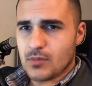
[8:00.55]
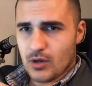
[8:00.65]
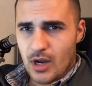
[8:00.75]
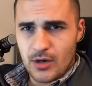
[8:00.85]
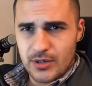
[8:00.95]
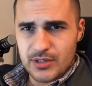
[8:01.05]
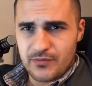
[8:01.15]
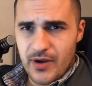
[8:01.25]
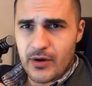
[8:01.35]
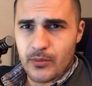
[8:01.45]
concrete's
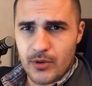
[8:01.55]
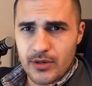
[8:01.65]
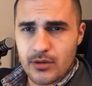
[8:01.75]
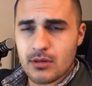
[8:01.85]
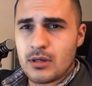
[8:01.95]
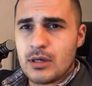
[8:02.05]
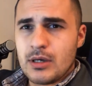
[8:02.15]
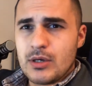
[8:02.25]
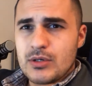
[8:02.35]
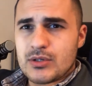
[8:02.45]
very brittle,
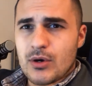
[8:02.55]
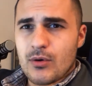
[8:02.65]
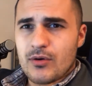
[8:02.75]
so